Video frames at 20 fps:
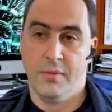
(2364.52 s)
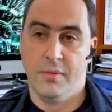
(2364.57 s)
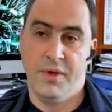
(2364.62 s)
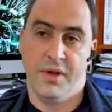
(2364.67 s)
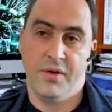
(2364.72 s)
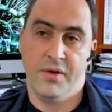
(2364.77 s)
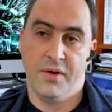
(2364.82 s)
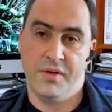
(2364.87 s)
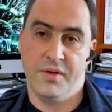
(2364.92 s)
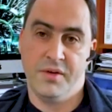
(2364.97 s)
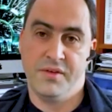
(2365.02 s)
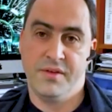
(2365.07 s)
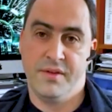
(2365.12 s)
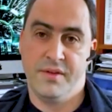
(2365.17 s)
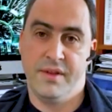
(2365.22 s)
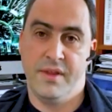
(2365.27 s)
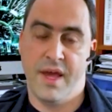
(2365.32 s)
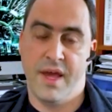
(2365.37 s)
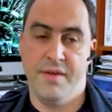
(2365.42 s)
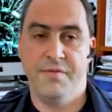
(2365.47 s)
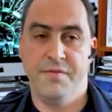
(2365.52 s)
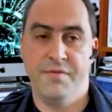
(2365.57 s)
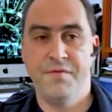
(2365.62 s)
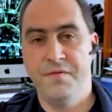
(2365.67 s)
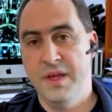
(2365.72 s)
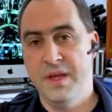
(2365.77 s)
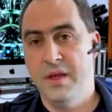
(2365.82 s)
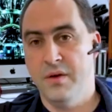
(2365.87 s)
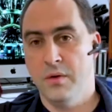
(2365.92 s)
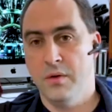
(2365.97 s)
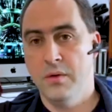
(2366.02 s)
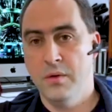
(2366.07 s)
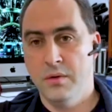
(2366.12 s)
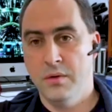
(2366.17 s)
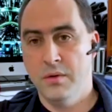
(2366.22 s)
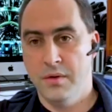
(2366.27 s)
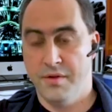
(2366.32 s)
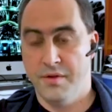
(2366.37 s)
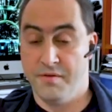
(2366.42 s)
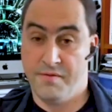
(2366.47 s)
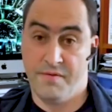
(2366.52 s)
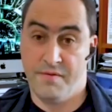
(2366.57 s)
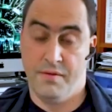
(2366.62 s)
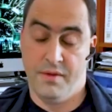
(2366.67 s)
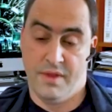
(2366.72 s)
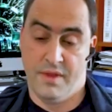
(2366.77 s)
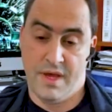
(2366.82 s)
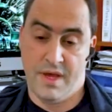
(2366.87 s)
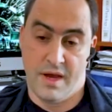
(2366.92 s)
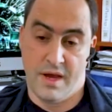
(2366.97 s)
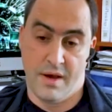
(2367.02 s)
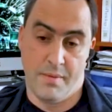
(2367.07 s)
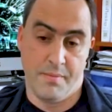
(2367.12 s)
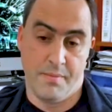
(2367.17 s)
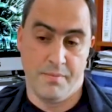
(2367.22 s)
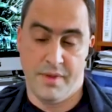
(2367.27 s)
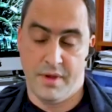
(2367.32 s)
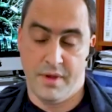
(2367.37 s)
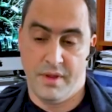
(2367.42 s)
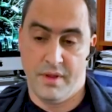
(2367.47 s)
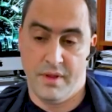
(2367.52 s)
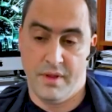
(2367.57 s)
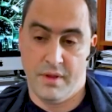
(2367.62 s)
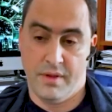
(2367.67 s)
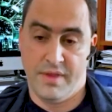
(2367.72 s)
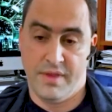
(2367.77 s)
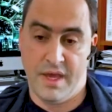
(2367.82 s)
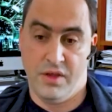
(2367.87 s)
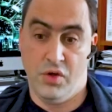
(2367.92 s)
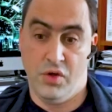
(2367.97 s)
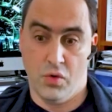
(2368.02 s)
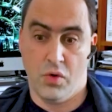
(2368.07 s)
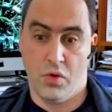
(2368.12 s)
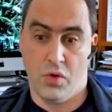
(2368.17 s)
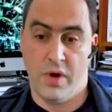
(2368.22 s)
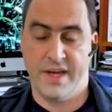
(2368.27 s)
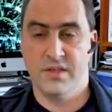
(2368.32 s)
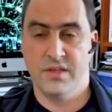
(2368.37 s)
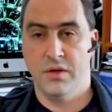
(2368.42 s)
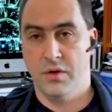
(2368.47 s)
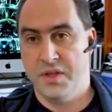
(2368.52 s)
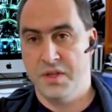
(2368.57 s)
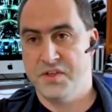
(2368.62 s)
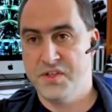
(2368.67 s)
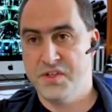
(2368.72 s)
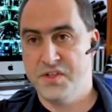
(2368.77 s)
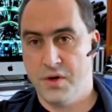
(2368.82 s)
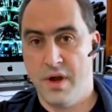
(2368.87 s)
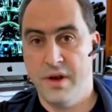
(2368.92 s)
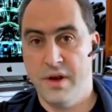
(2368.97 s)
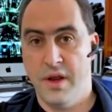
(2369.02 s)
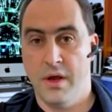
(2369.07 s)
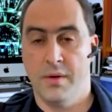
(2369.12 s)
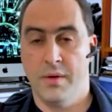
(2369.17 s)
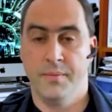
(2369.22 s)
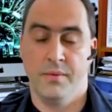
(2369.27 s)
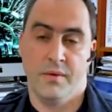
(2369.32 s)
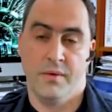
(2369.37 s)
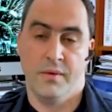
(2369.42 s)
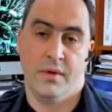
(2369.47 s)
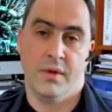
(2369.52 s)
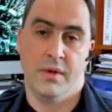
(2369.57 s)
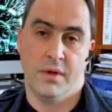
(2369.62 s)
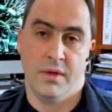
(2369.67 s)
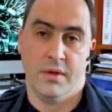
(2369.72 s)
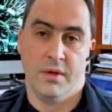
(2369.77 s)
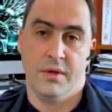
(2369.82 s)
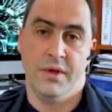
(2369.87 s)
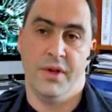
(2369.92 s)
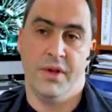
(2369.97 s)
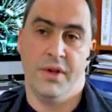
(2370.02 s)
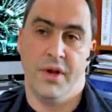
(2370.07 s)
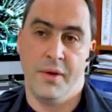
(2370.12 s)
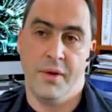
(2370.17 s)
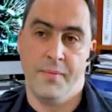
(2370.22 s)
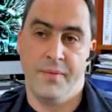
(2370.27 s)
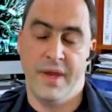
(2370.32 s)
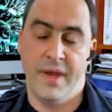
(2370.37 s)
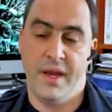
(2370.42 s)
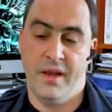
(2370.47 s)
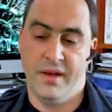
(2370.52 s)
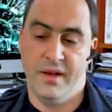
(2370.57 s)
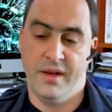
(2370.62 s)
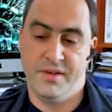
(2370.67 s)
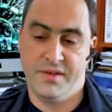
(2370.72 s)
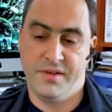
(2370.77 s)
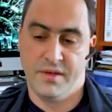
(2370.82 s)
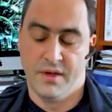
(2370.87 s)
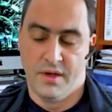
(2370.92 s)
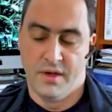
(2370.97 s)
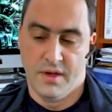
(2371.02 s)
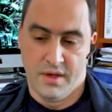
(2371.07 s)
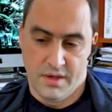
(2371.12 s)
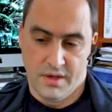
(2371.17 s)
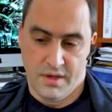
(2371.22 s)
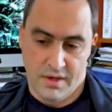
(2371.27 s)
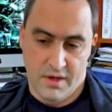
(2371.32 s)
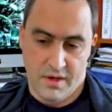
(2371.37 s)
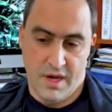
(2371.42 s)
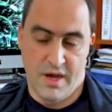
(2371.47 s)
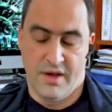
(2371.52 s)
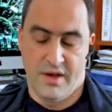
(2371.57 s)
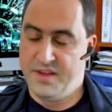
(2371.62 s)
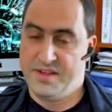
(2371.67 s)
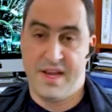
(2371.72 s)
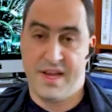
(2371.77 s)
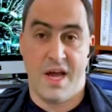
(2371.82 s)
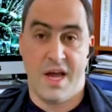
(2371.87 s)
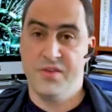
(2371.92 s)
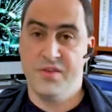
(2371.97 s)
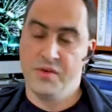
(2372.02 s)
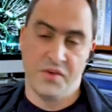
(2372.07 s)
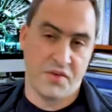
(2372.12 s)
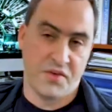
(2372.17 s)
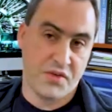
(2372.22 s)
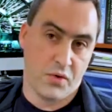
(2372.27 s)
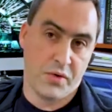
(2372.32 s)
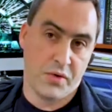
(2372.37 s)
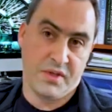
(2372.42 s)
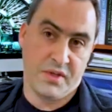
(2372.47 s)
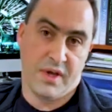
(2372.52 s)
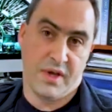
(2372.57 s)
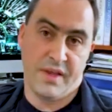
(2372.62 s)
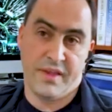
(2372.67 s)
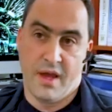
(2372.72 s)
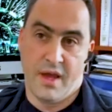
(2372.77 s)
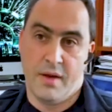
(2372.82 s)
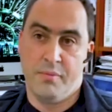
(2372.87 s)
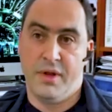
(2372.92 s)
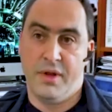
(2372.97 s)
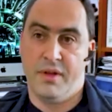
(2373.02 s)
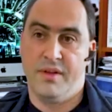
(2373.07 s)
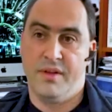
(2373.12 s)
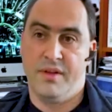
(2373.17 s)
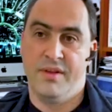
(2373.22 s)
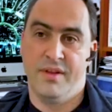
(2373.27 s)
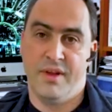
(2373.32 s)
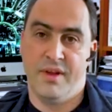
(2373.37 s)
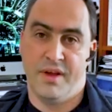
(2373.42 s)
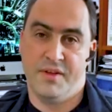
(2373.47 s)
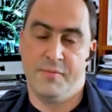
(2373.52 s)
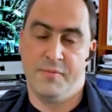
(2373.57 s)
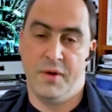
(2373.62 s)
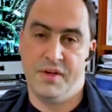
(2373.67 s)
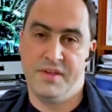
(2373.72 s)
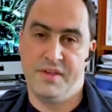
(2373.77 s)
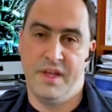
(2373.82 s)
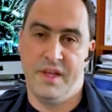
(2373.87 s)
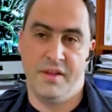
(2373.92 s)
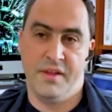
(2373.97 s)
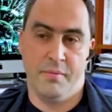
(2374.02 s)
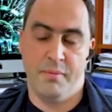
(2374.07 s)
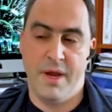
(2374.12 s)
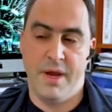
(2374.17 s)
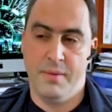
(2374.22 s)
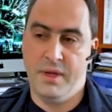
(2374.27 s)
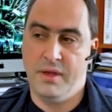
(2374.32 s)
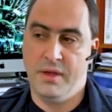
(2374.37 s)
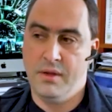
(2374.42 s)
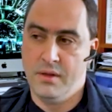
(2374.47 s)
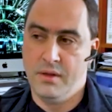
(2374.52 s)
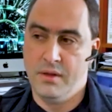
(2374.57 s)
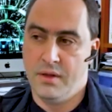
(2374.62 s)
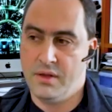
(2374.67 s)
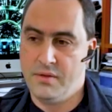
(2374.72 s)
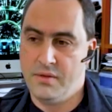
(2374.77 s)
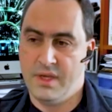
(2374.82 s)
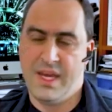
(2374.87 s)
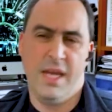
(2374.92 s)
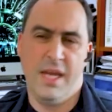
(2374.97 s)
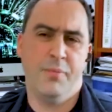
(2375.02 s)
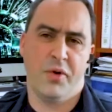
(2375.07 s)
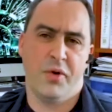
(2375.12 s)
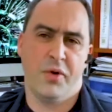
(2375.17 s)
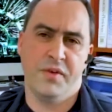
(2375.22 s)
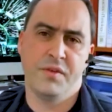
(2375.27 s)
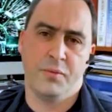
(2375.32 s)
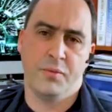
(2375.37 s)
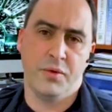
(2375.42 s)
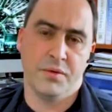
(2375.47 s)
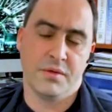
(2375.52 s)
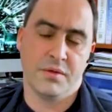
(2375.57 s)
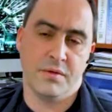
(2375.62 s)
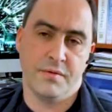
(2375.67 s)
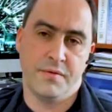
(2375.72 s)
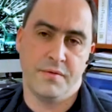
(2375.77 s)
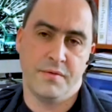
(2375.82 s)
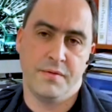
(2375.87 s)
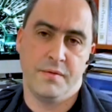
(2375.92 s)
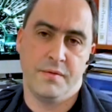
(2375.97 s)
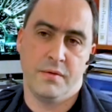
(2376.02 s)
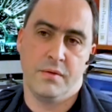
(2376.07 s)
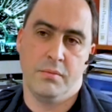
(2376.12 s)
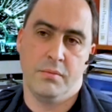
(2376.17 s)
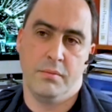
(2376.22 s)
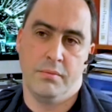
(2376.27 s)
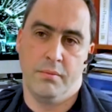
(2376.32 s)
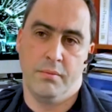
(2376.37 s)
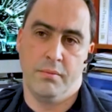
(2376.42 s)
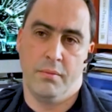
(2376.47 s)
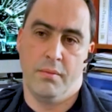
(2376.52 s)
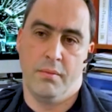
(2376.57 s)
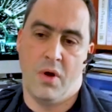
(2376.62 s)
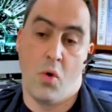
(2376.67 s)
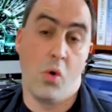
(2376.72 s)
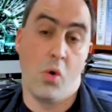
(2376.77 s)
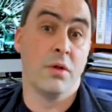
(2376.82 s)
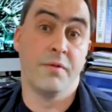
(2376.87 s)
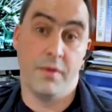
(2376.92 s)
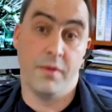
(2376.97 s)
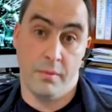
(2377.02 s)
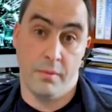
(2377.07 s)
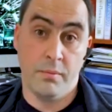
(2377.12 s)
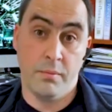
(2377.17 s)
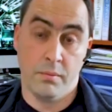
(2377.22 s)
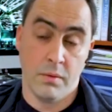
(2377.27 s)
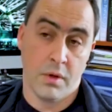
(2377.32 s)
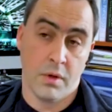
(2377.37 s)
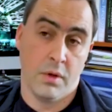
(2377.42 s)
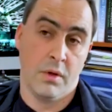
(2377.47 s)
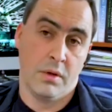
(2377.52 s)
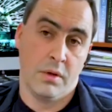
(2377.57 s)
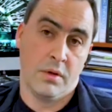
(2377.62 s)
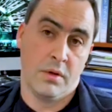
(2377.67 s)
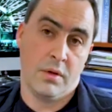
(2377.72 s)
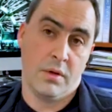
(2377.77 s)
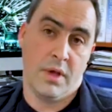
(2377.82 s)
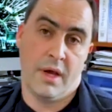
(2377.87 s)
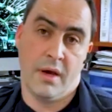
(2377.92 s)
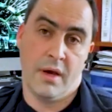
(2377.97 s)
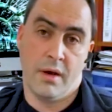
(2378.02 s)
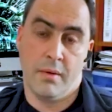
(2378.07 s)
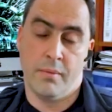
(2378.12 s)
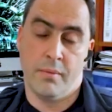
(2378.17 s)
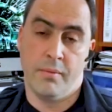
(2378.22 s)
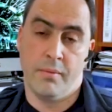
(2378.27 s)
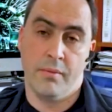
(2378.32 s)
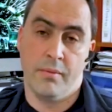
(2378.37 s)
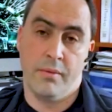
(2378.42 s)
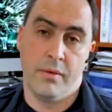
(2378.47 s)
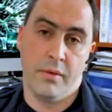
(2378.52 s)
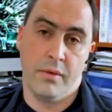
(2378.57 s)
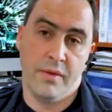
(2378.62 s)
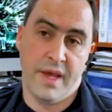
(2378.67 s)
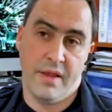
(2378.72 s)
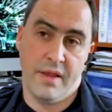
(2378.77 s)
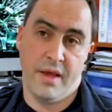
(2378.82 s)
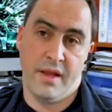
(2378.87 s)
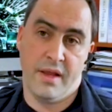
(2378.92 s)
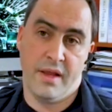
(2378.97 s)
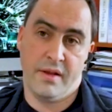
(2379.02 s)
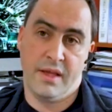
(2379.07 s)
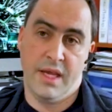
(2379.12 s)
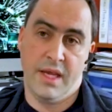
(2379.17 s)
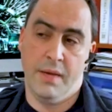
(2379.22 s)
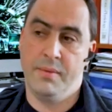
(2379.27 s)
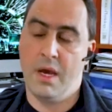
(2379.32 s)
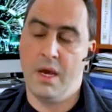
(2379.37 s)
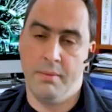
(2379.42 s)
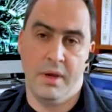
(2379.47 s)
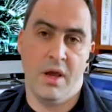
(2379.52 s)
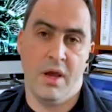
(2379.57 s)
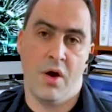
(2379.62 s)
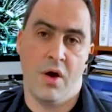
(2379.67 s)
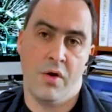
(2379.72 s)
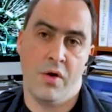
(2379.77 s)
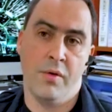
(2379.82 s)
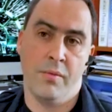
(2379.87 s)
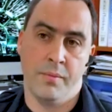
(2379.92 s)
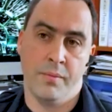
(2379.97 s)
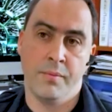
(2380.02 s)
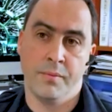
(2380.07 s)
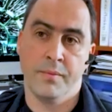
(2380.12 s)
because they feel that you're actually on their side now, you know. And there's hundreds of stories like that, but wow. I suppose they're maybe the key principles of all of them that keep coming home.